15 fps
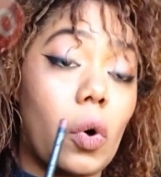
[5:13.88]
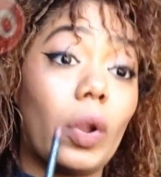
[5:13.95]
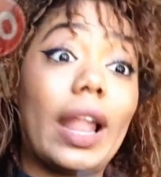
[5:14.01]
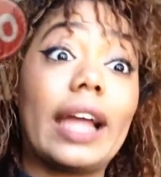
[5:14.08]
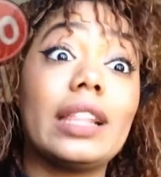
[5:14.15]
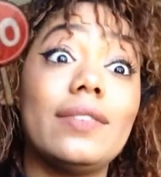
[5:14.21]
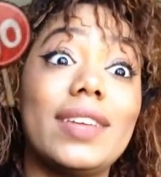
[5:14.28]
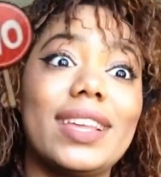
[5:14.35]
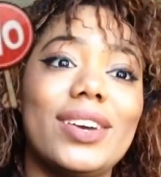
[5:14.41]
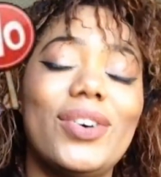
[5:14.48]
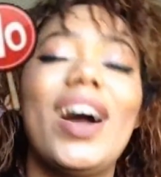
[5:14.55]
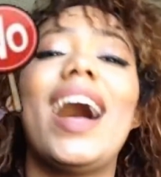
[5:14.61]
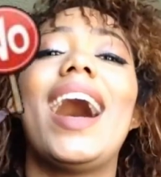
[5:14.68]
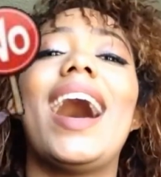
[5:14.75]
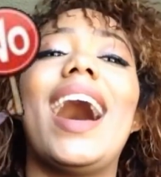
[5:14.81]
like the video,
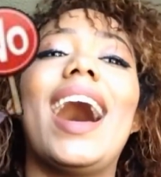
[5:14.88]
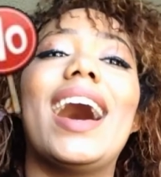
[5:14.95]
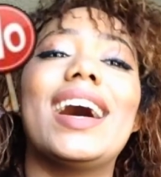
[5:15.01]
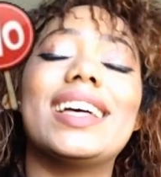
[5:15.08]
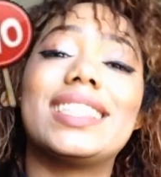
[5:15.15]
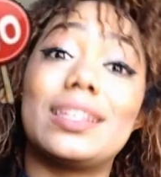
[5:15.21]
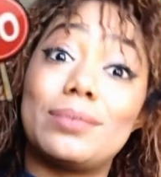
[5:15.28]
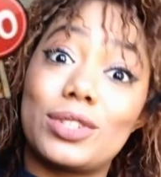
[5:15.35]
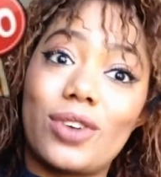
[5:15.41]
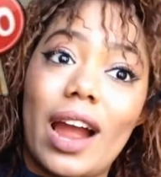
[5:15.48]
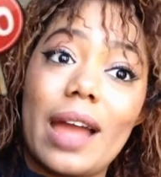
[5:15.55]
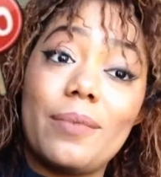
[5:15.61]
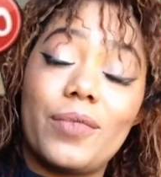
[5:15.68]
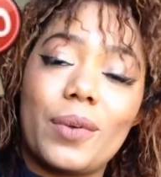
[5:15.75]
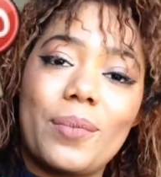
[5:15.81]

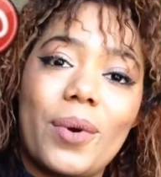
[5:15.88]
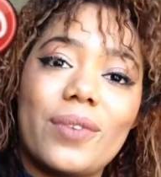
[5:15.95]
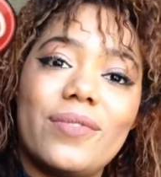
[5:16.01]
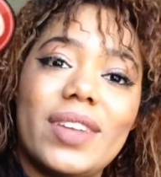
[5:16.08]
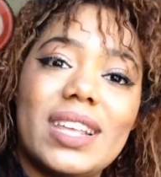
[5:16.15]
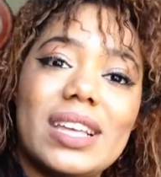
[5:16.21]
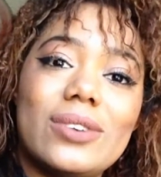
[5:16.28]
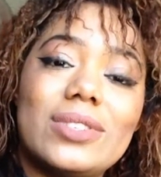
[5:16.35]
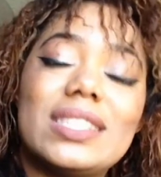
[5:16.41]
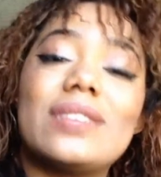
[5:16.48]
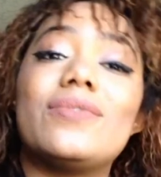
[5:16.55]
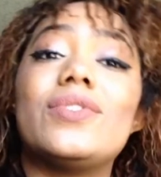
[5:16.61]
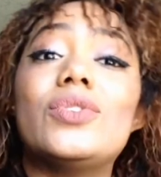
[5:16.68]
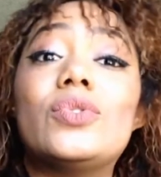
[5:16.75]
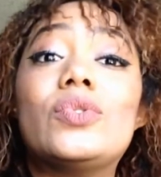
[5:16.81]
subscribe for more videos
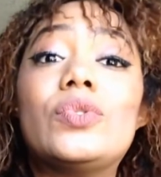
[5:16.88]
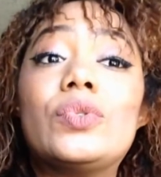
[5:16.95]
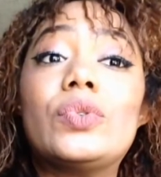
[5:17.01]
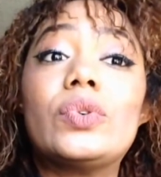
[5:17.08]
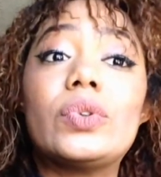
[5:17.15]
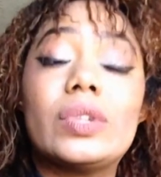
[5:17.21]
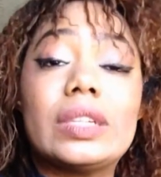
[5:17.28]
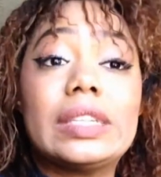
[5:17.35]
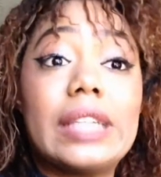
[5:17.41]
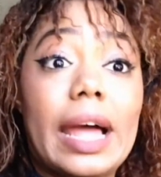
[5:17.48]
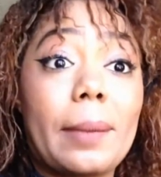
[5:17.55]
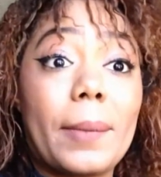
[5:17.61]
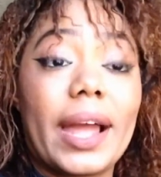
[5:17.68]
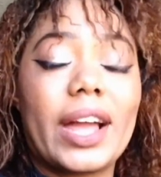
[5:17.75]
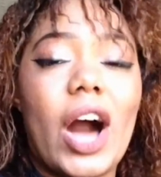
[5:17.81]
if you
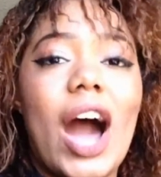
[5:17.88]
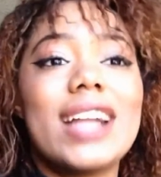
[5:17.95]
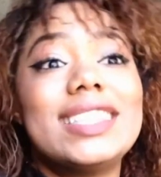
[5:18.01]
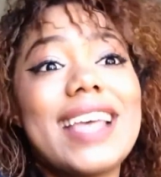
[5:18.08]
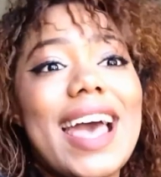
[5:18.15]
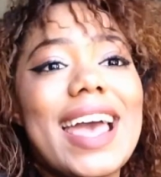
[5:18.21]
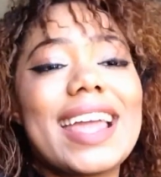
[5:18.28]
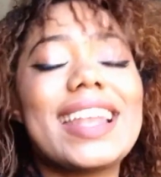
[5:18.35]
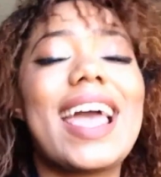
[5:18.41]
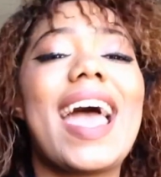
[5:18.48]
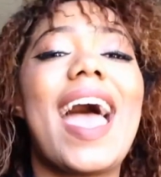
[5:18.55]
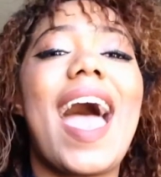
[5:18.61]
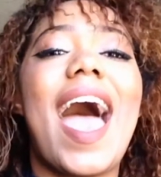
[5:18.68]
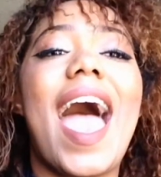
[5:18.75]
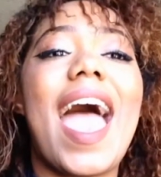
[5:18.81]
like my content,
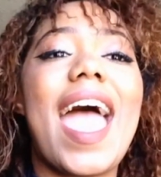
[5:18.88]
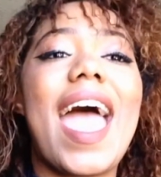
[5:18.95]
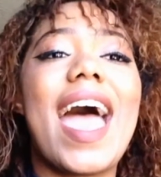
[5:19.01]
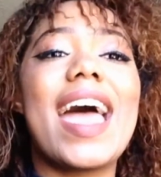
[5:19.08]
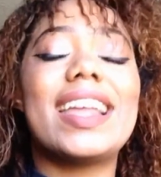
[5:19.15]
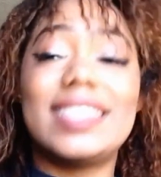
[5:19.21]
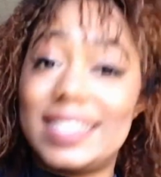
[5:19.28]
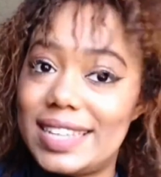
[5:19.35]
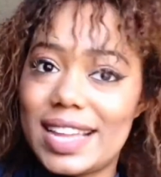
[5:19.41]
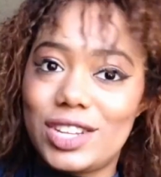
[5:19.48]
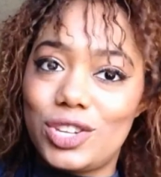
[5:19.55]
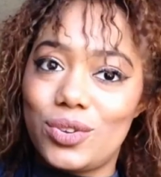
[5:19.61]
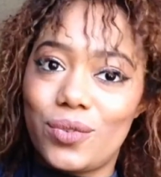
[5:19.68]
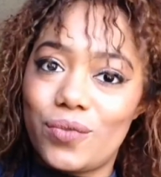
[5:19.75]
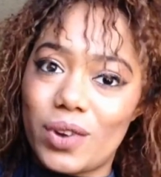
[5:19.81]
and stay
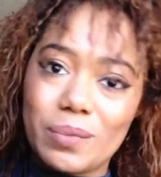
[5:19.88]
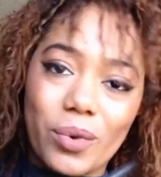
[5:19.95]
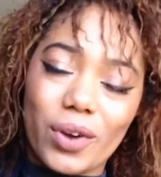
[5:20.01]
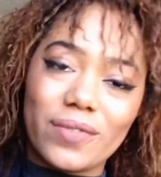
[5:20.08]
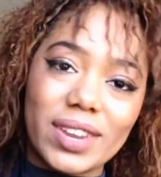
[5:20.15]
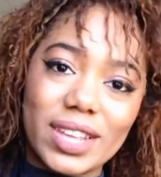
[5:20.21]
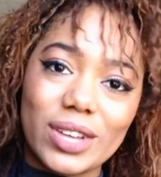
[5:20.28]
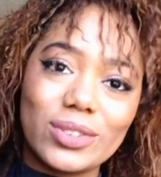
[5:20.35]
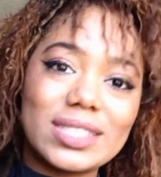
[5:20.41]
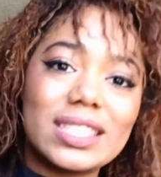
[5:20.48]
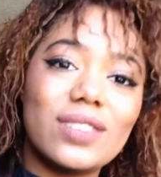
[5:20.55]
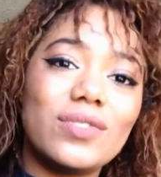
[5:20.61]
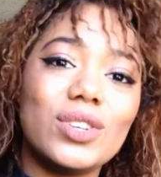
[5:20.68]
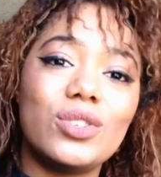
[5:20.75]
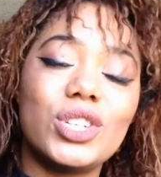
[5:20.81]
tuned for more videos in the
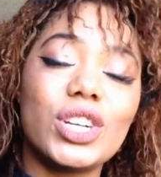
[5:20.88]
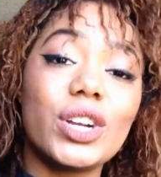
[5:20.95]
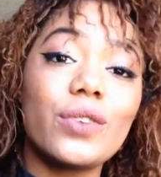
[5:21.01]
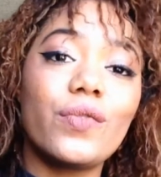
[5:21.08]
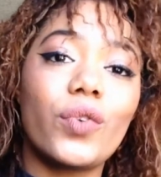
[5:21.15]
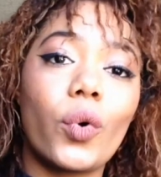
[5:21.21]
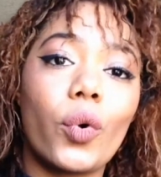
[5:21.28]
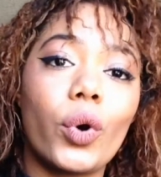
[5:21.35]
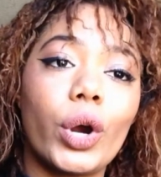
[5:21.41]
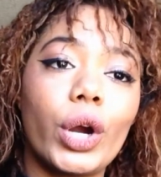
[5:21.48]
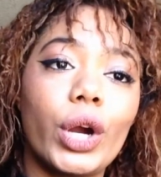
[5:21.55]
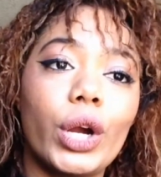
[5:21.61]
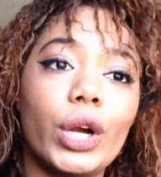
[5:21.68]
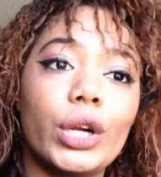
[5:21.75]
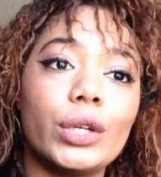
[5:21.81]
future
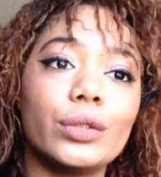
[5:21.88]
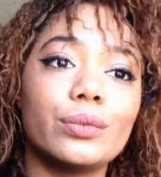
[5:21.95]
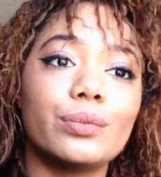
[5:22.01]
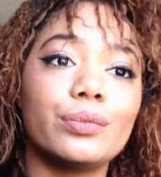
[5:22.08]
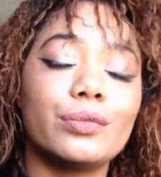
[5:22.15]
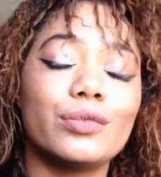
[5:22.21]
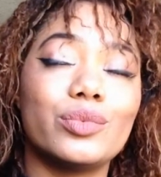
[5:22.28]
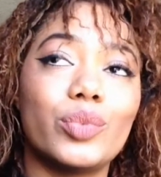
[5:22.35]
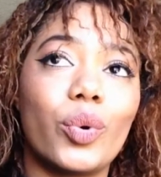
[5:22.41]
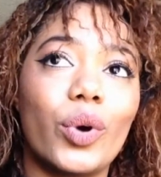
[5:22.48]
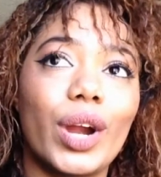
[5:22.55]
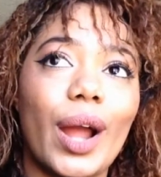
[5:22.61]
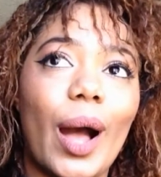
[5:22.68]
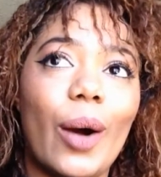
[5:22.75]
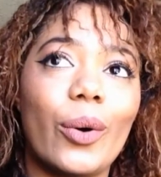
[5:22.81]
for
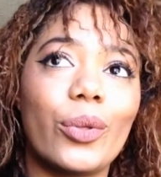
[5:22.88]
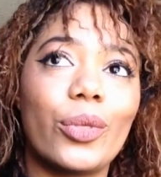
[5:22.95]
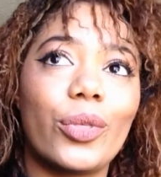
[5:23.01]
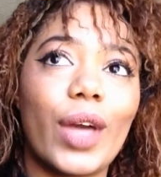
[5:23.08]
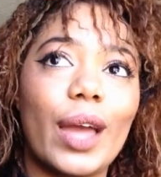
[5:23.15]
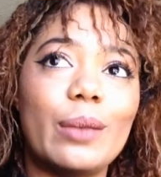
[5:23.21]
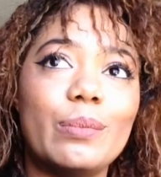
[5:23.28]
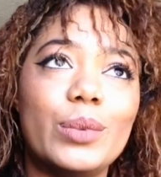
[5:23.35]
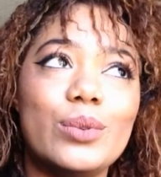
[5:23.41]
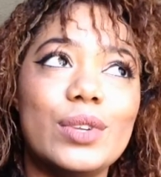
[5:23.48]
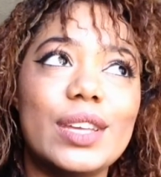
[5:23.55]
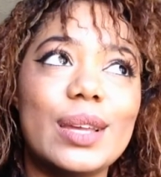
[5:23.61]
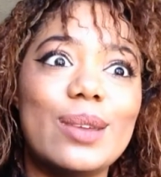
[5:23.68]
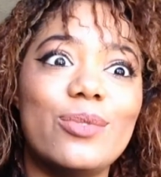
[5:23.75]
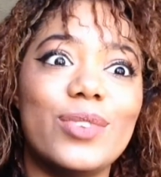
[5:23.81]
more health and
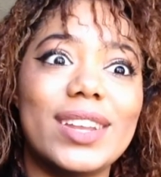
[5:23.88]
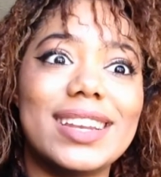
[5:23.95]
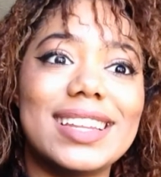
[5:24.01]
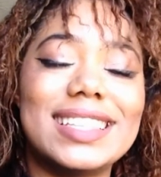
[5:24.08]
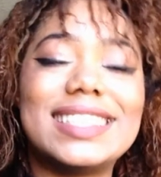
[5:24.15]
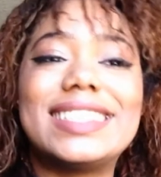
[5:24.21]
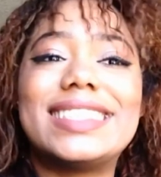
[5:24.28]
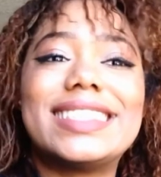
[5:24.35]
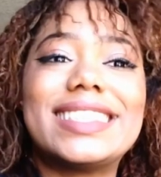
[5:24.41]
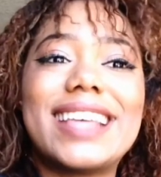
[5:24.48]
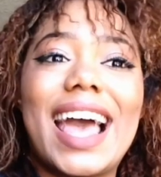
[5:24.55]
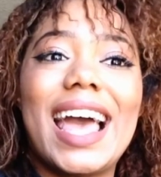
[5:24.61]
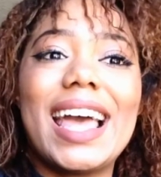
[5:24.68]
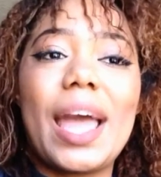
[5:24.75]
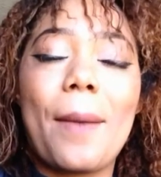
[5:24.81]
beauty and fitness
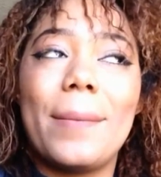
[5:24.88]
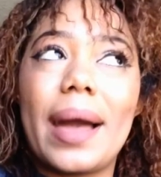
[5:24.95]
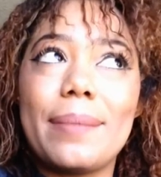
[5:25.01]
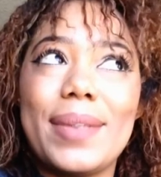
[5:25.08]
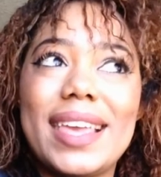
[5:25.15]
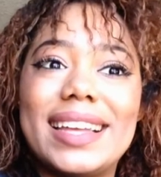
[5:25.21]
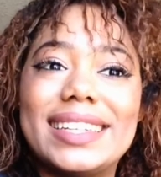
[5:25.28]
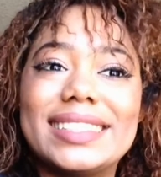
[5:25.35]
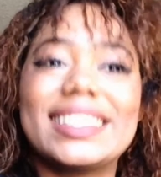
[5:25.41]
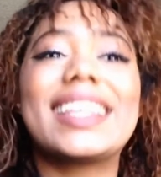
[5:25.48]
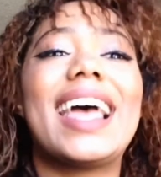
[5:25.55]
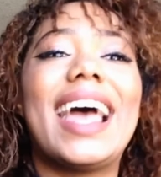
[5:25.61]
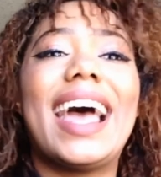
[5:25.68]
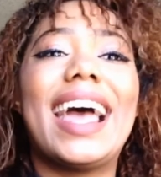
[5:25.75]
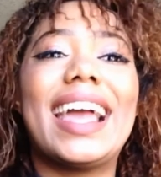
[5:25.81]
by me.
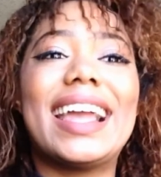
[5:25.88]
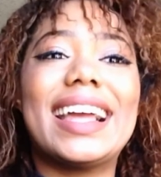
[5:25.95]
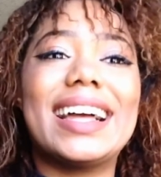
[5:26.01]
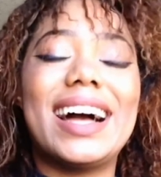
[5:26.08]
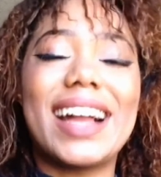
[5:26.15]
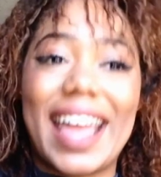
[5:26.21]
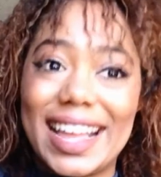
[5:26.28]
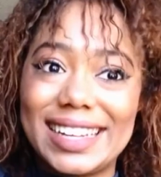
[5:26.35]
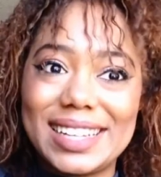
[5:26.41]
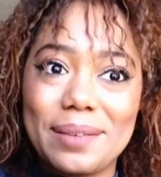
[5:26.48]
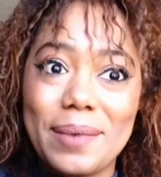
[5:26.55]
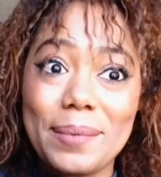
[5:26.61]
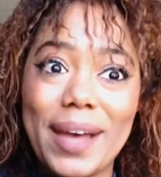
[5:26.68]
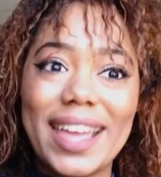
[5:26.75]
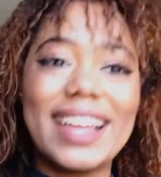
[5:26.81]
Okay,
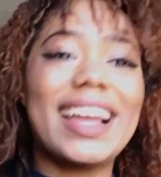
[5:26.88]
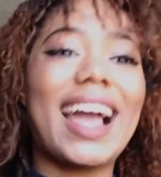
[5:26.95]
bye-bye.